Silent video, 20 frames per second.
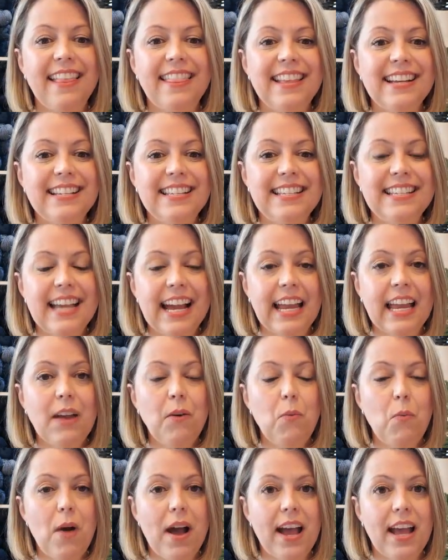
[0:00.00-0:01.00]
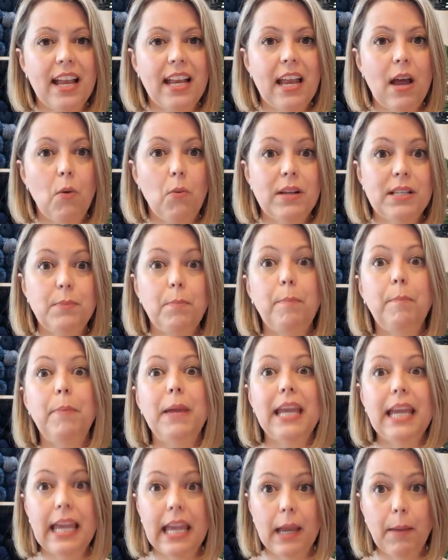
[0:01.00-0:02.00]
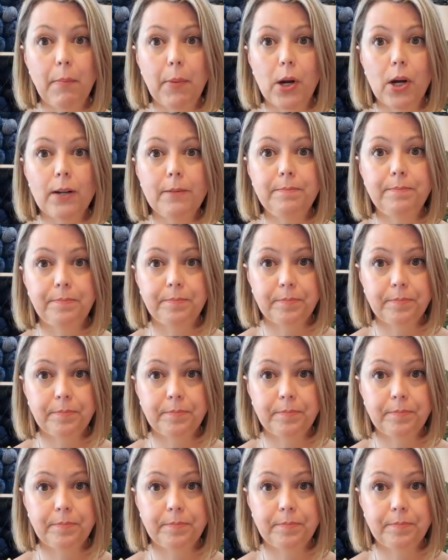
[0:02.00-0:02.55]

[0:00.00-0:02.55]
The second one was Beekeeper.